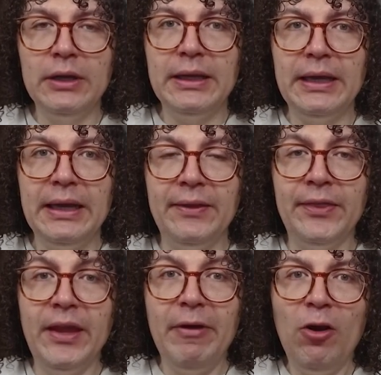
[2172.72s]

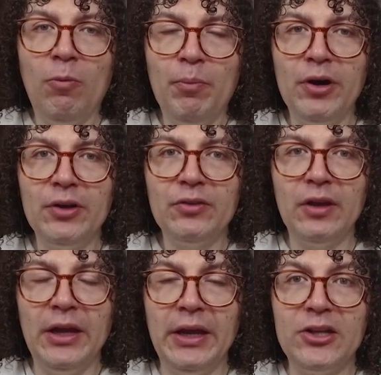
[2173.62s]
developers
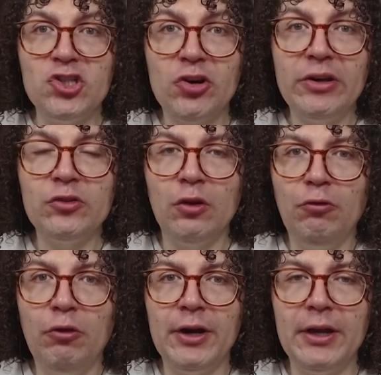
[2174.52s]
generate software.
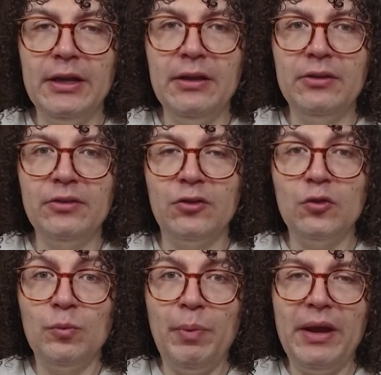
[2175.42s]
It is a space
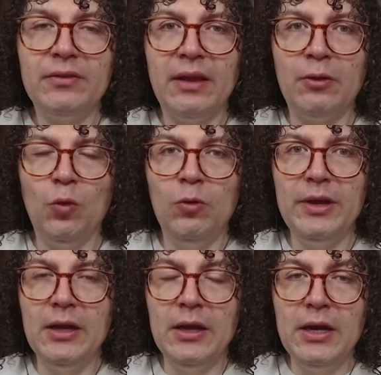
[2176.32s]
that will be
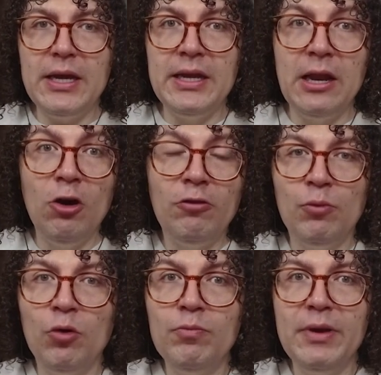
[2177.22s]
in a lot of
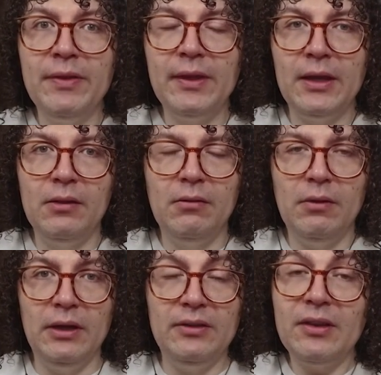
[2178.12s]
movement. It's
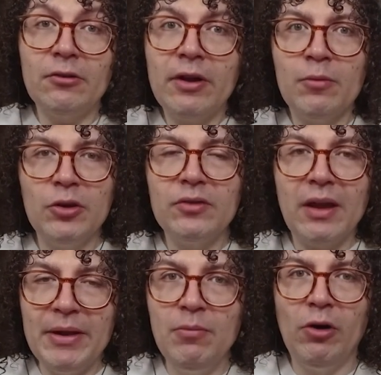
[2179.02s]
already, but it's happening more and
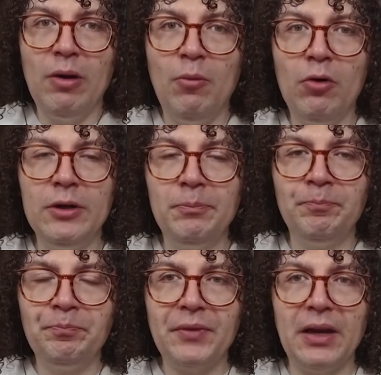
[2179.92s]
more in
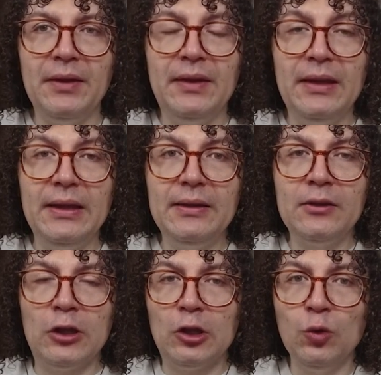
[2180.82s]
the
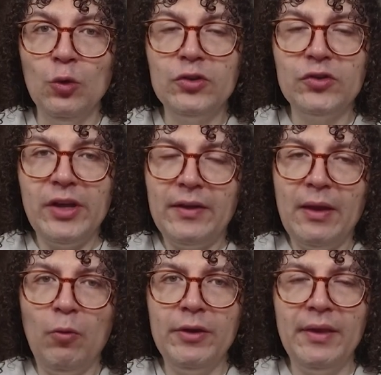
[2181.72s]
tool set that
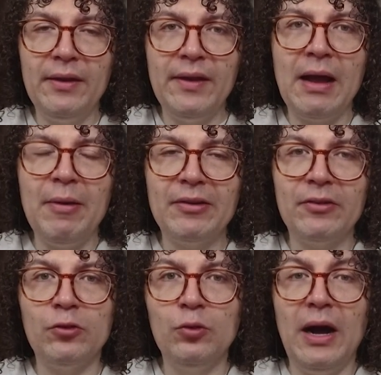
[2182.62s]
they have access to
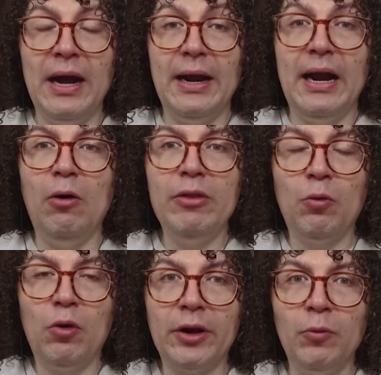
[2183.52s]
and how they're working
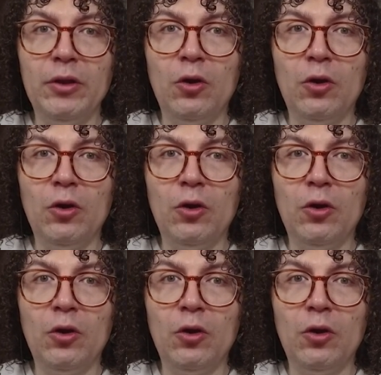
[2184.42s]
with code.